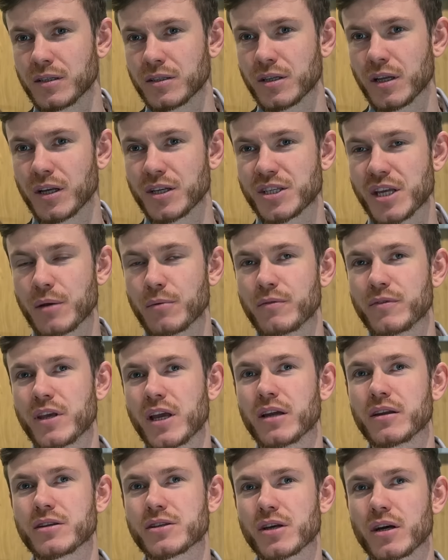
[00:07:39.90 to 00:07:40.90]
So like you say, with the
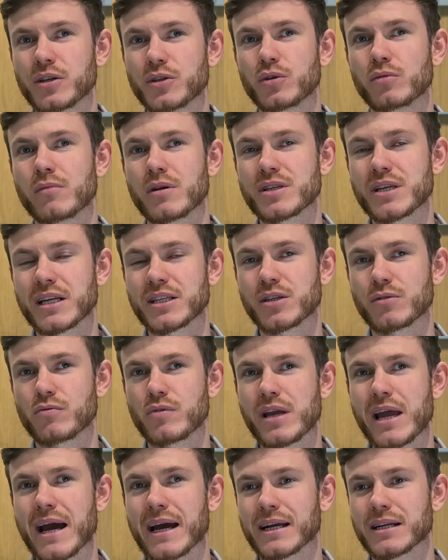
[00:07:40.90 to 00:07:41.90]
undersize, you almost had to
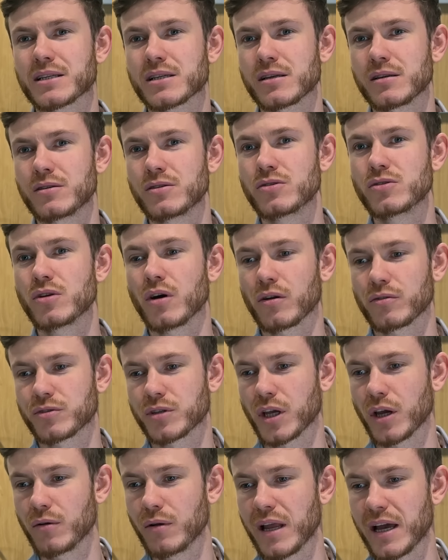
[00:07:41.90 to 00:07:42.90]
react not
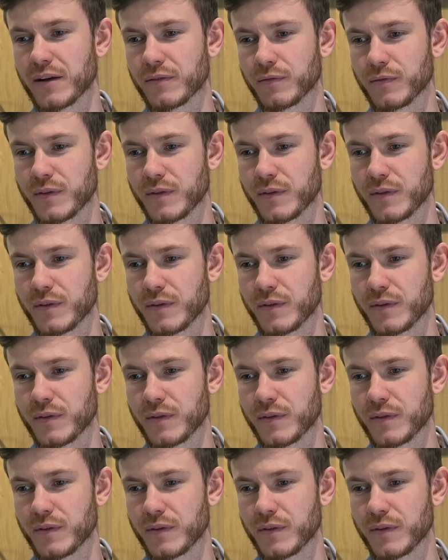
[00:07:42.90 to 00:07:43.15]
to go left.